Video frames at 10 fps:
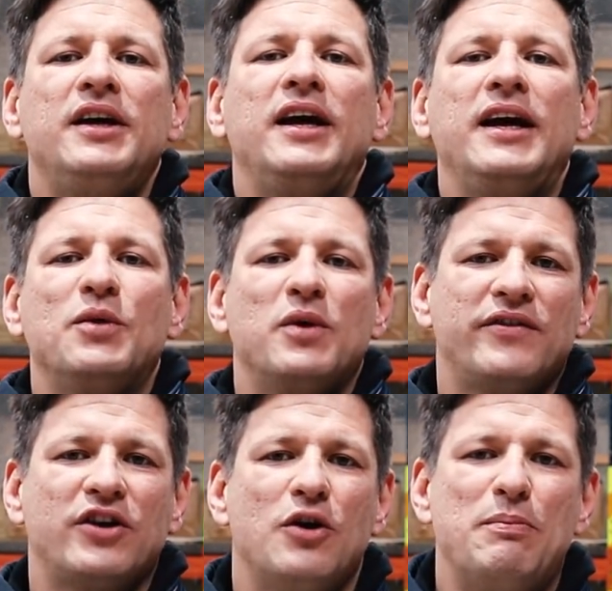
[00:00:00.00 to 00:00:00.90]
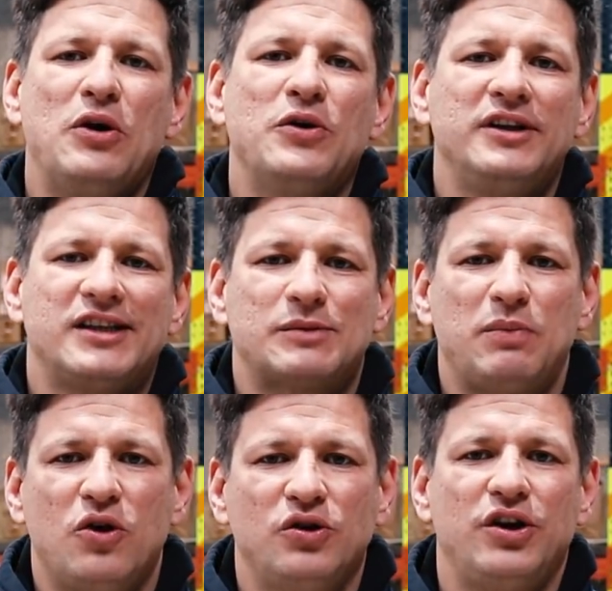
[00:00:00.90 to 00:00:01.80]
And one of the components
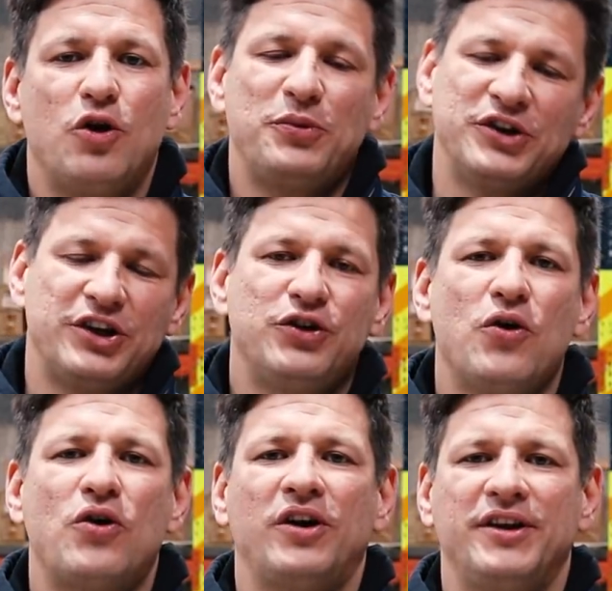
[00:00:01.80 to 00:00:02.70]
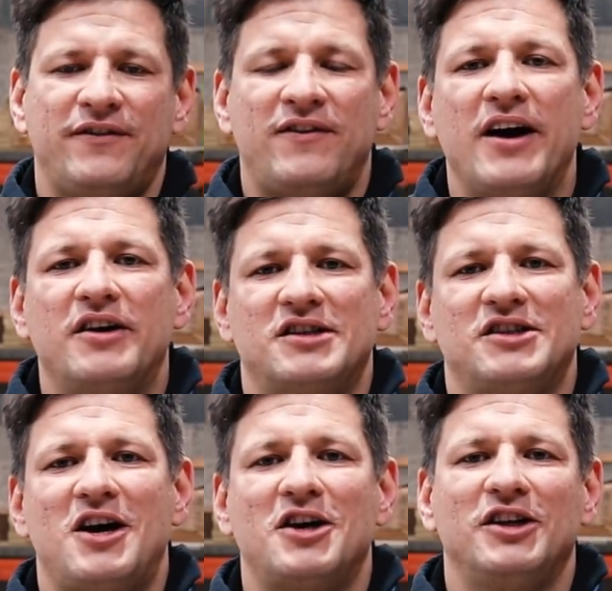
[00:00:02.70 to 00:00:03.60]
exploded, opened the door, and the fire
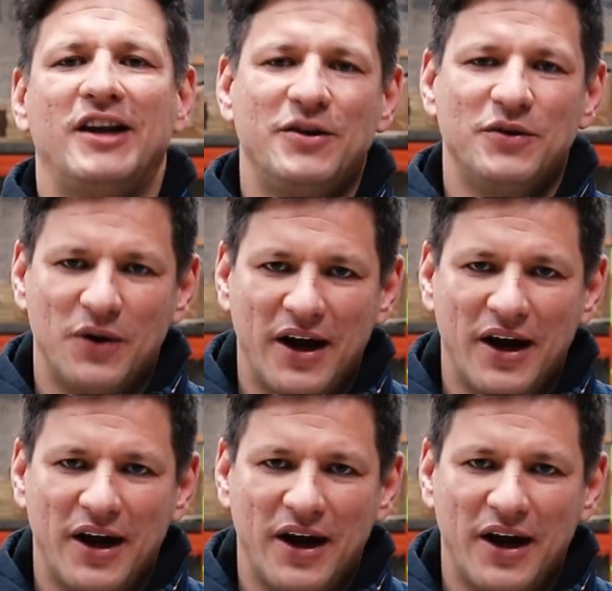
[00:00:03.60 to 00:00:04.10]
started and